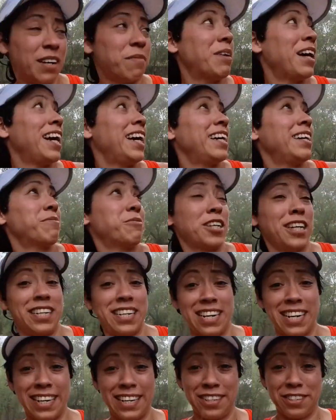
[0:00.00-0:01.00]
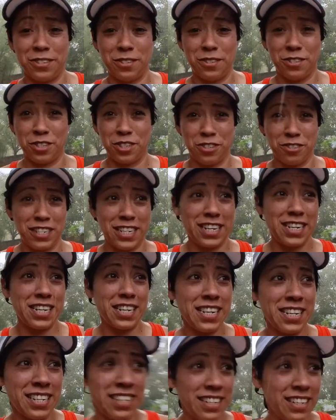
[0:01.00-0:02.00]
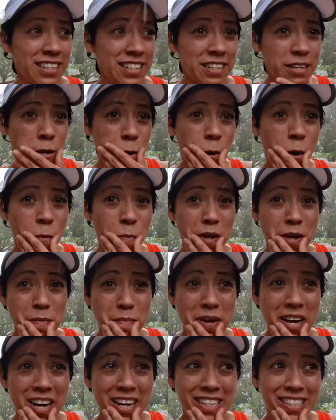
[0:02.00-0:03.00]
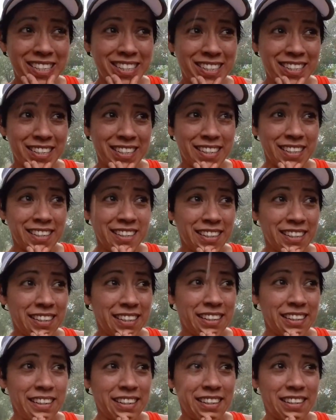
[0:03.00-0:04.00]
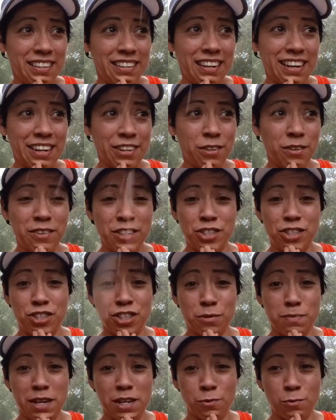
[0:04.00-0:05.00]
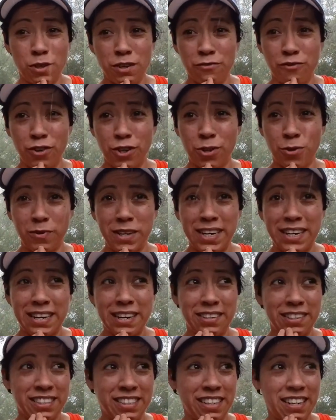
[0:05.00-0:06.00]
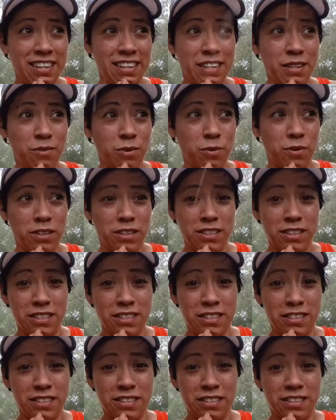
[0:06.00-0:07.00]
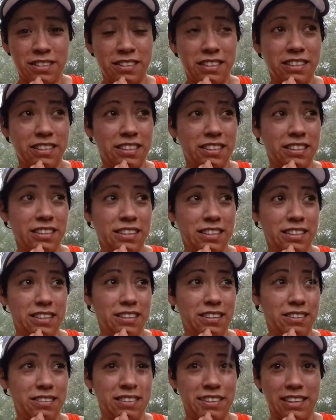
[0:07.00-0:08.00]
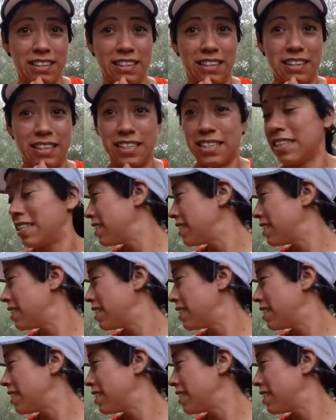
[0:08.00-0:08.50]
I'm trying to hide under the tree, hoping to pass. I don't know if I should just make a run for it or wait it out. It's getting even worse. Oh, God.